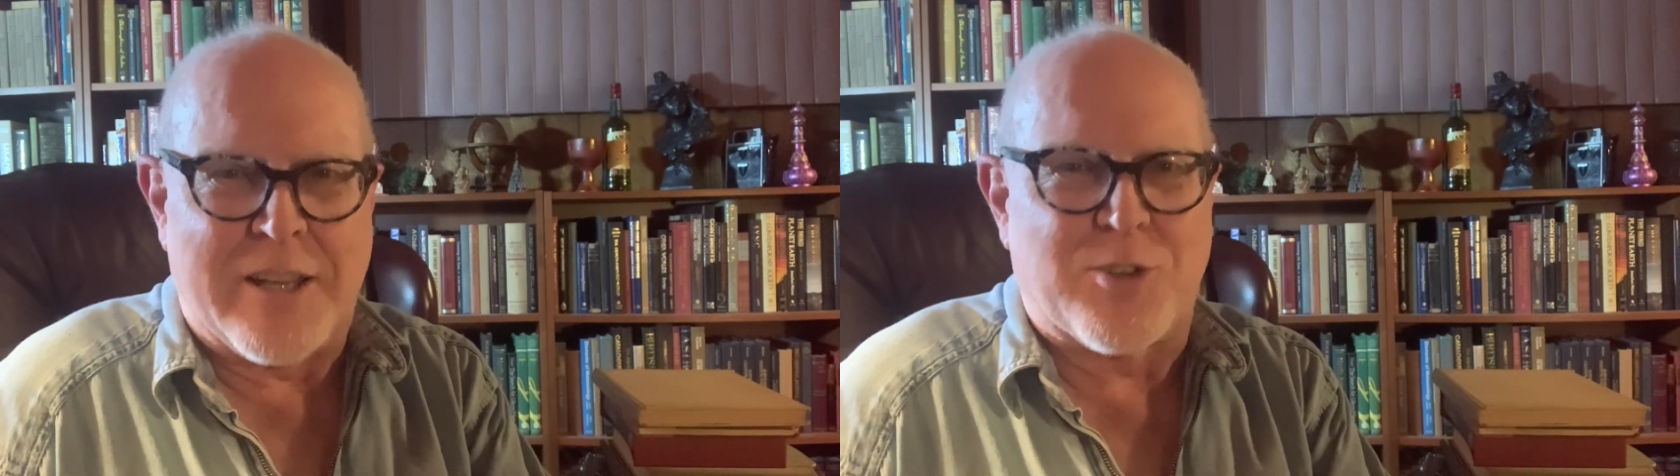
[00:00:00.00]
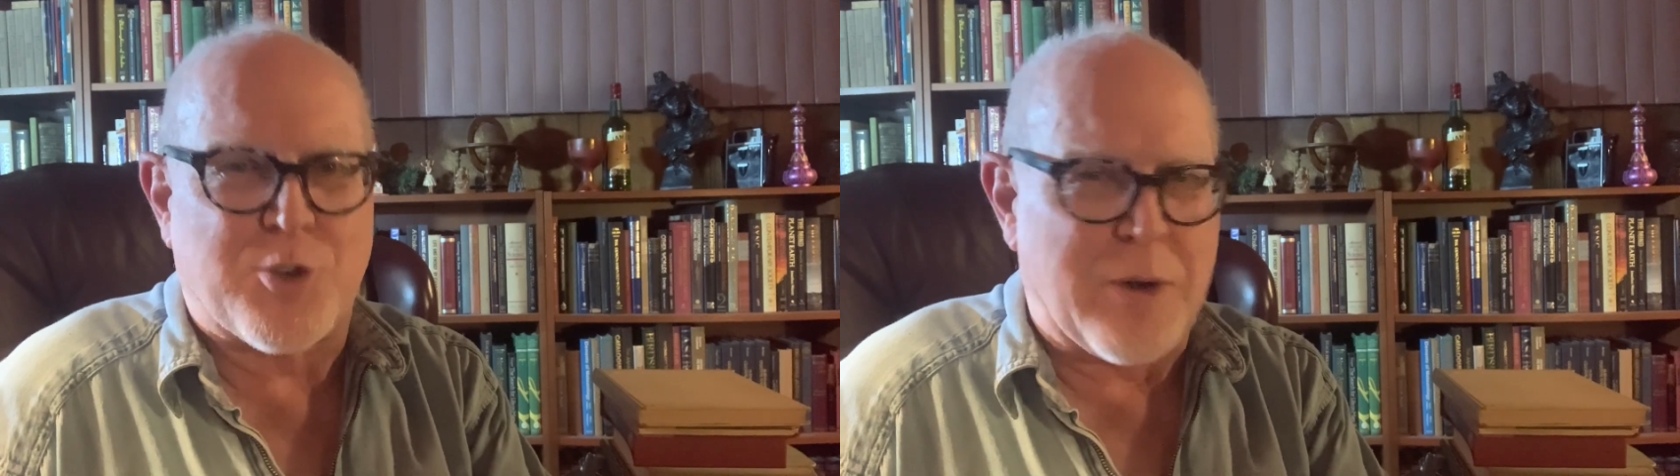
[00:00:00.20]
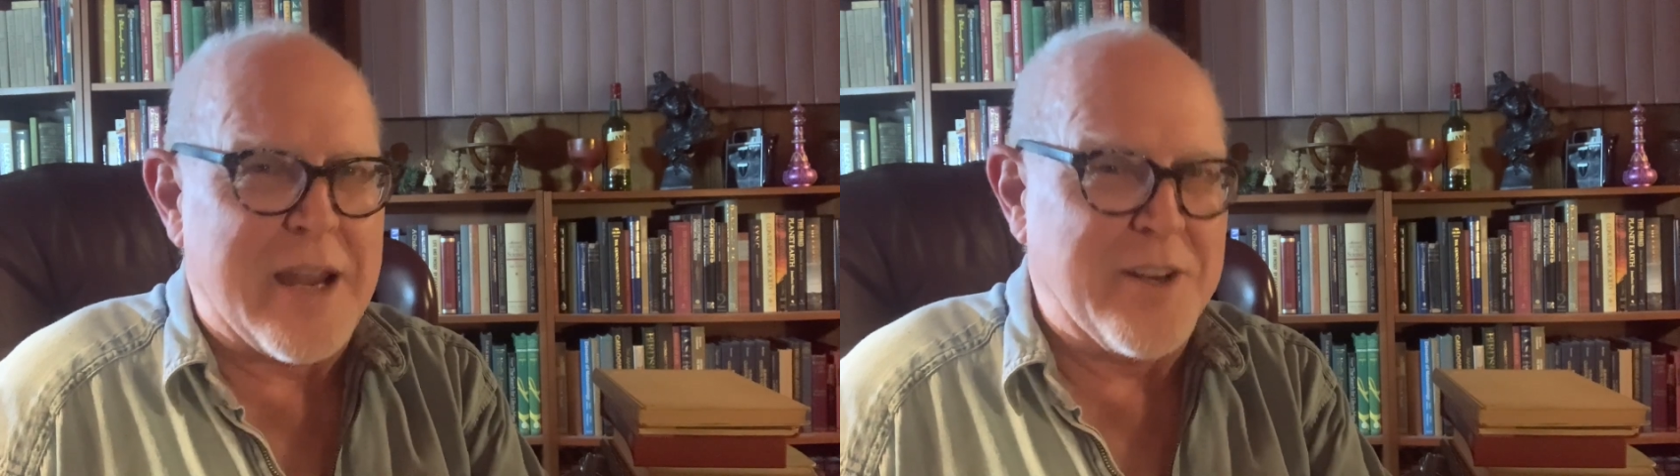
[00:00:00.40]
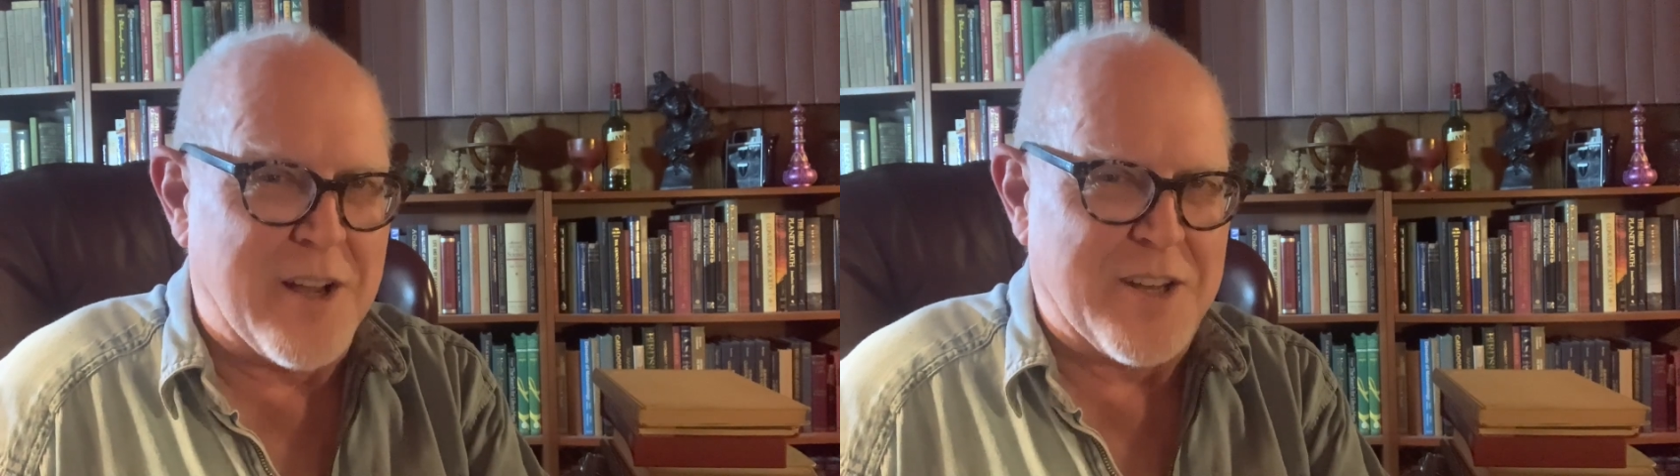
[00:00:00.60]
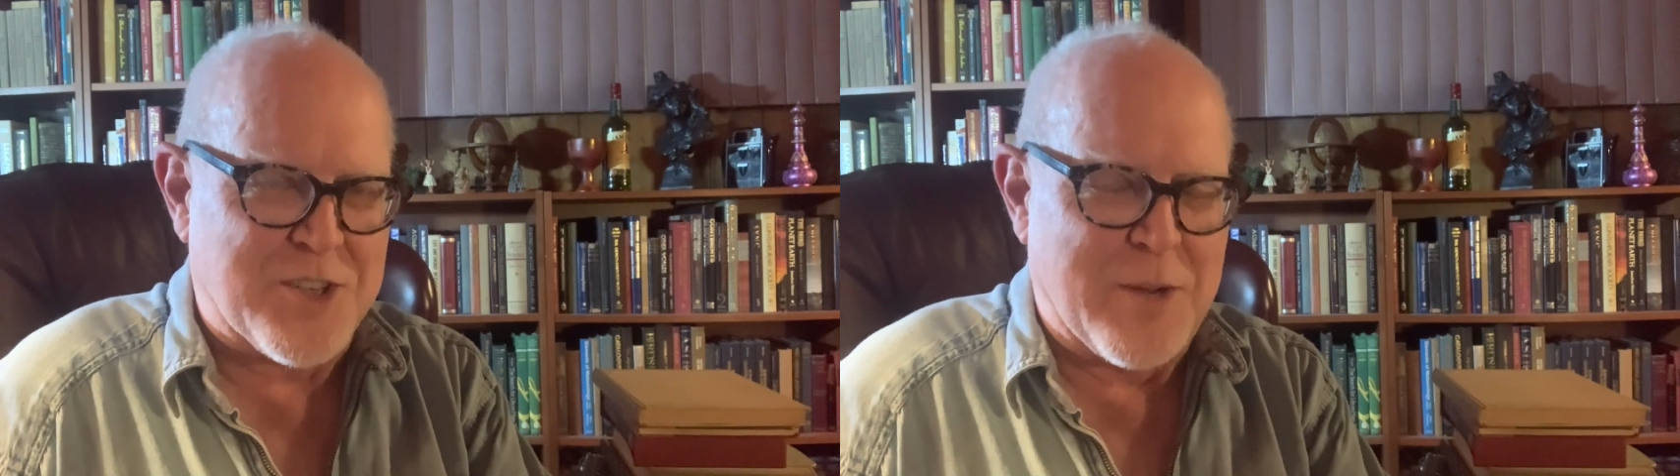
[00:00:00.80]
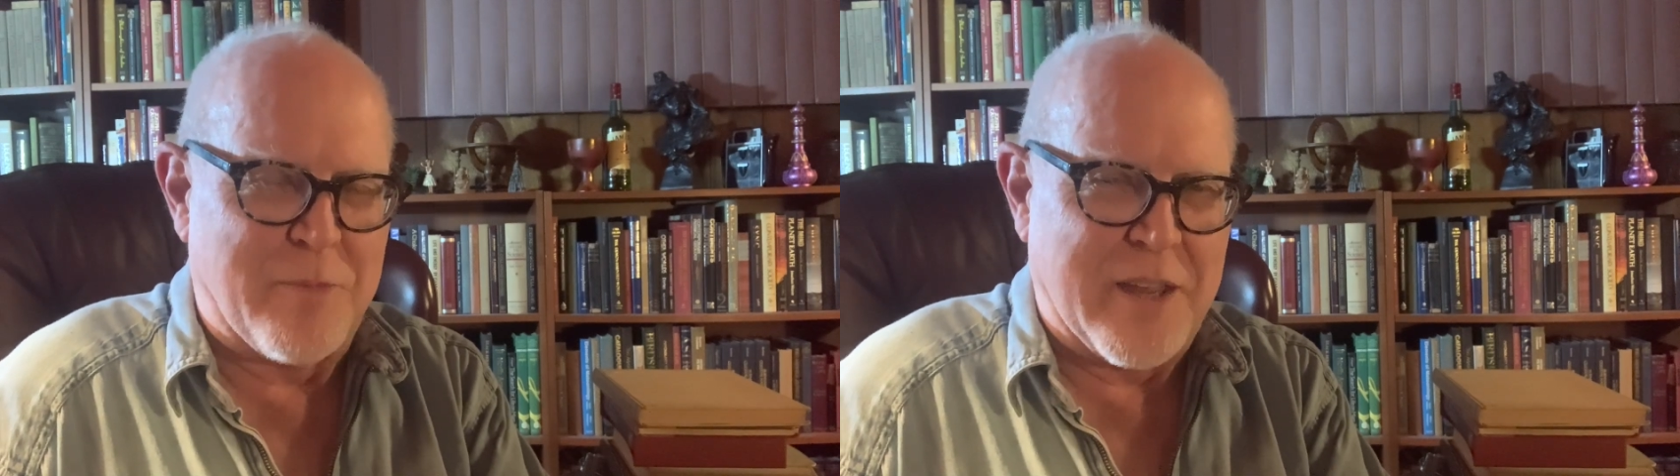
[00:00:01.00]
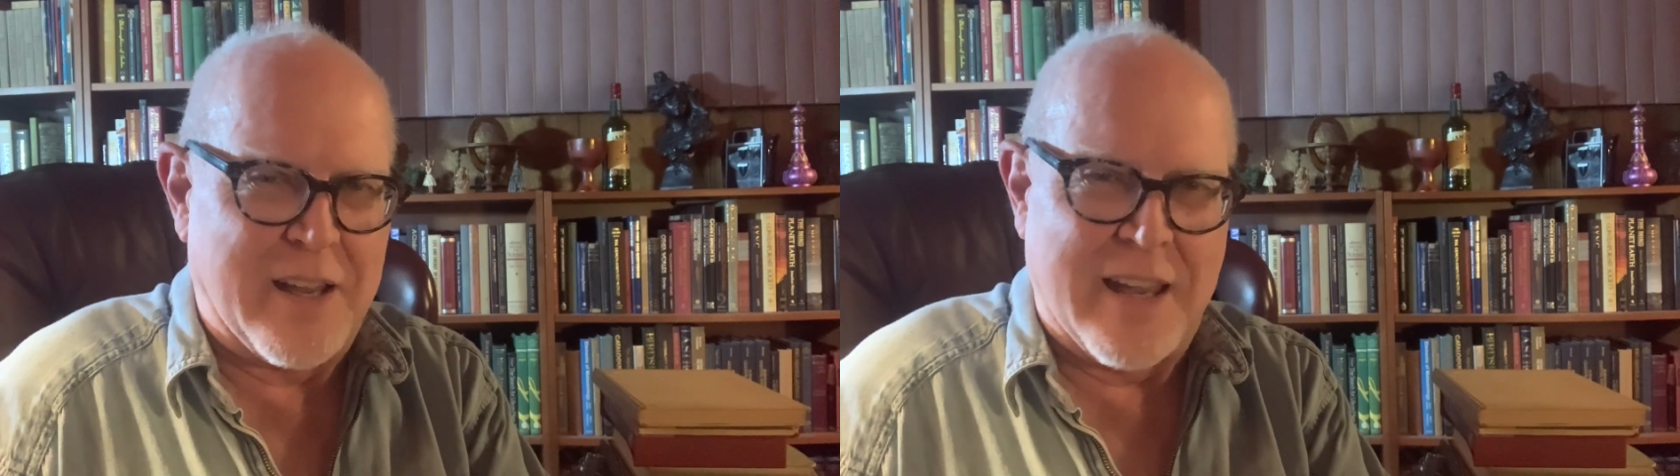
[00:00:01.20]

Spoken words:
get trained on something